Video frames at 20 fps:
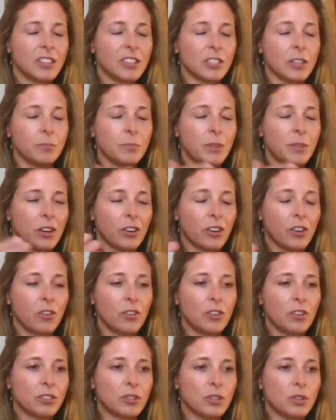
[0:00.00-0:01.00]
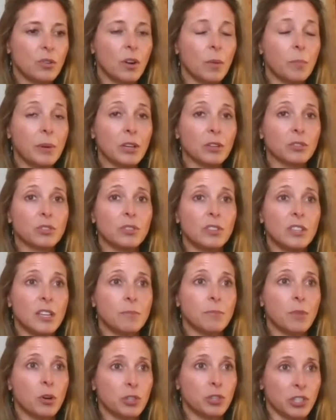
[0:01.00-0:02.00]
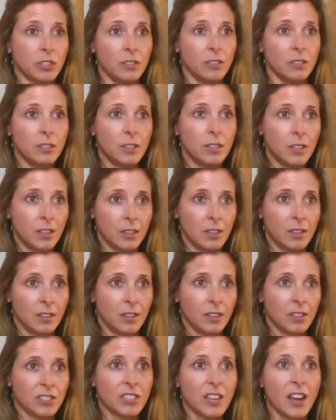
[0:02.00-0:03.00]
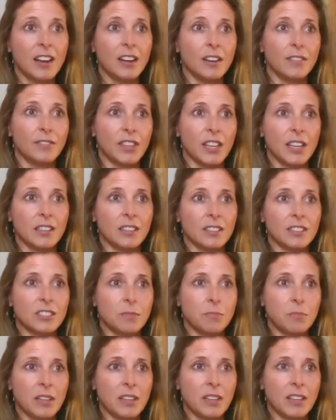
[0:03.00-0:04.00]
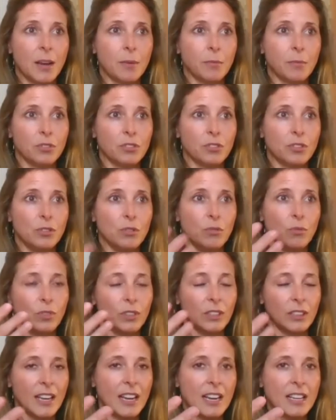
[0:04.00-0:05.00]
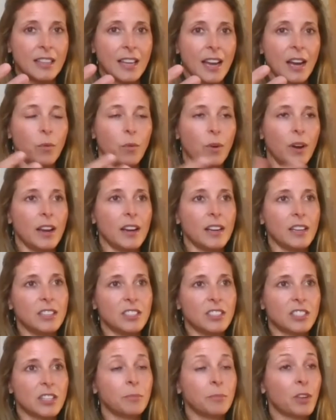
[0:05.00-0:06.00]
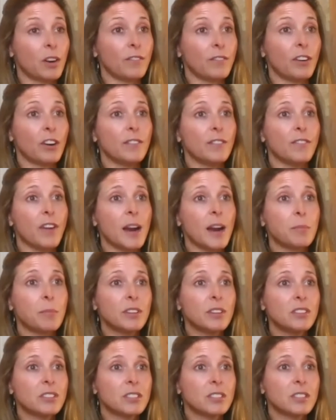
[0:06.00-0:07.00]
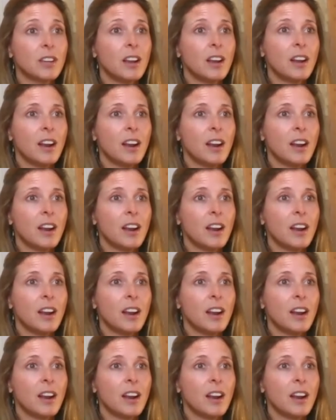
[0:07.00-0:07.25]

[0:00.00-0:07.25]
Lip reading: some that are going to appeal to the emotion side of things and being able to relate that way, and some that are very vibrant.